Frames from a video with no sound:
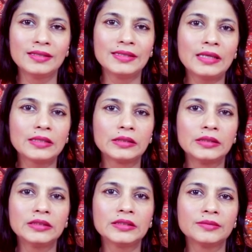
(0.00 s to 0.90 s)
That
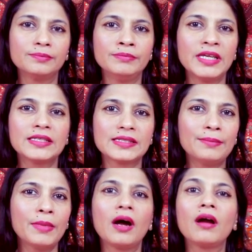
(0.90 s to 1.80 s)
hurt makes
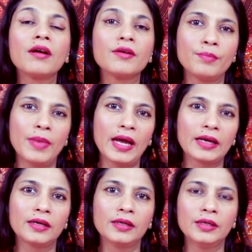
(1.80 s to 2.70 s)
them hurt
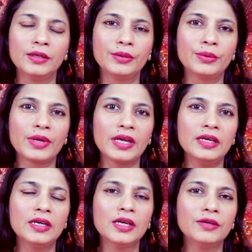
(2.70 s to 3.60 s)
back.
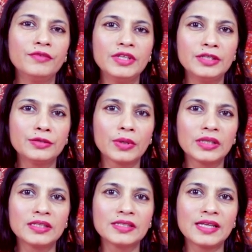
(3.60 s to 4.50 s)
Okay, we need to
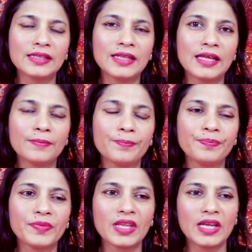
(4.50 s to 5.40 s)
understand that.
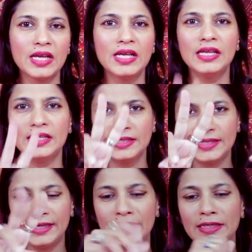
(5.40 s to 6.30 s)

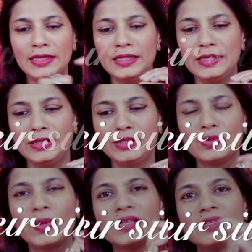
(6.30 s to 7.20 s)
Second key
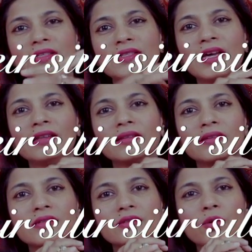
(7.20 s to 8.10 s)
to
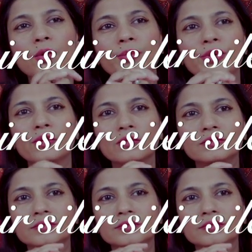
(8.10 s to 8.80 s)
understand the Scorpio,